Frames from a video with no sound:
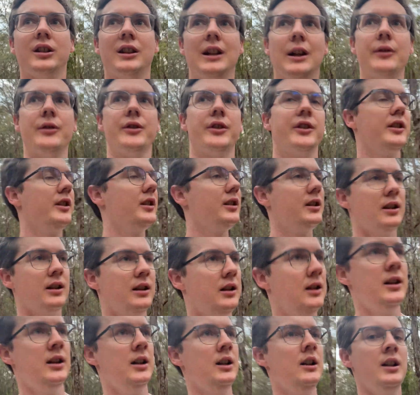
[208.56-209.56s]
deficit,
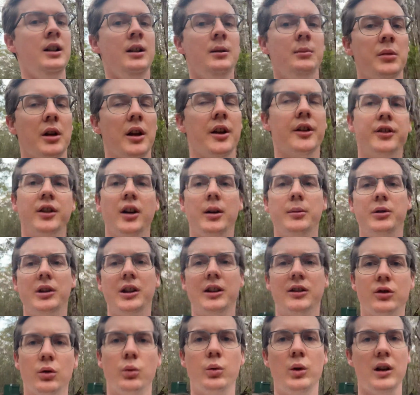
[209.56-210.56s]
by the time you
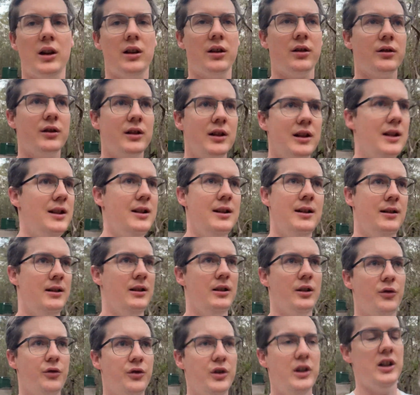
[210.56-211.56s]
get to week 3,
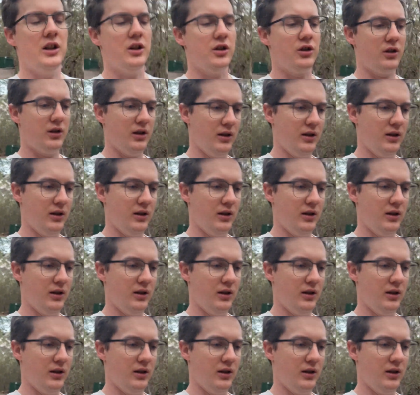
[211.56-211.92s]
you're finished.